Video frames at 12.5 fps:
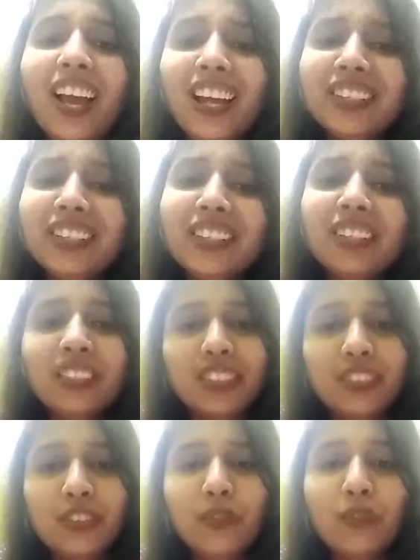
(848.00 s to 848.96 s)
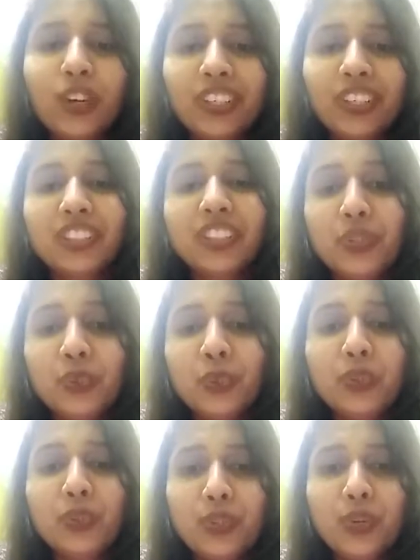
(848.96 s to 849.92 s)
And what are the
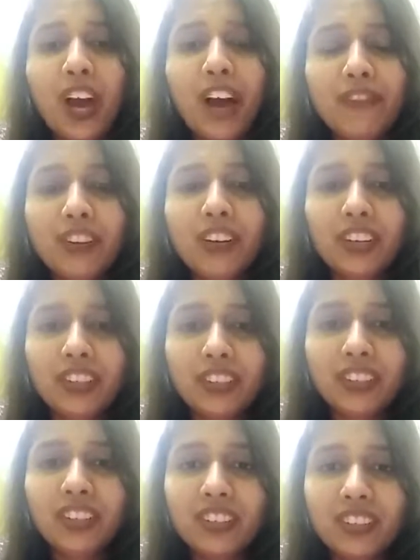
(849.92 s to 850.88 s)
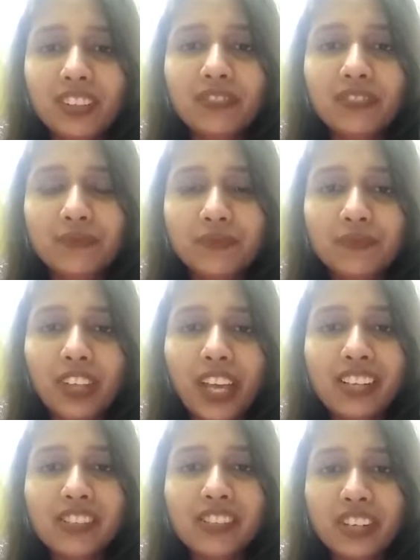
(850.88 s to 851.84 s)
tools you have learned,
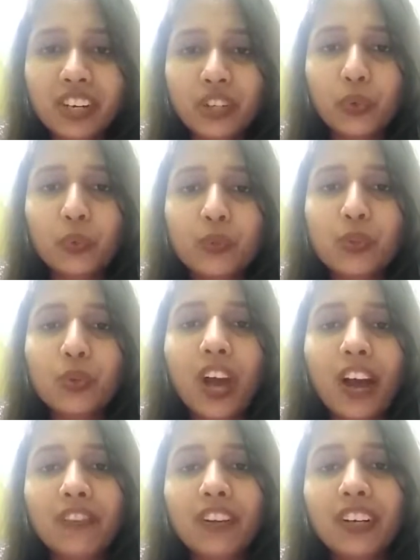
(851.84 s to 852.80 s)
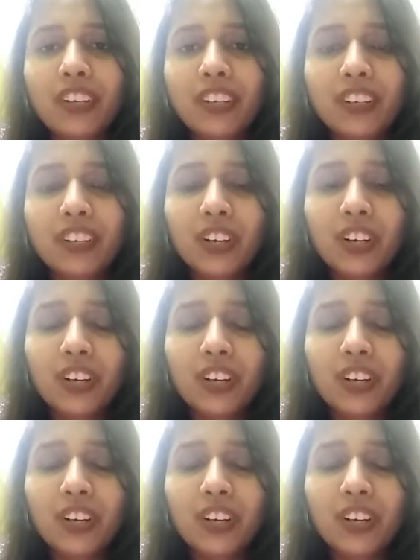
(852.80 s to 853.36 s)
extra tools you have learned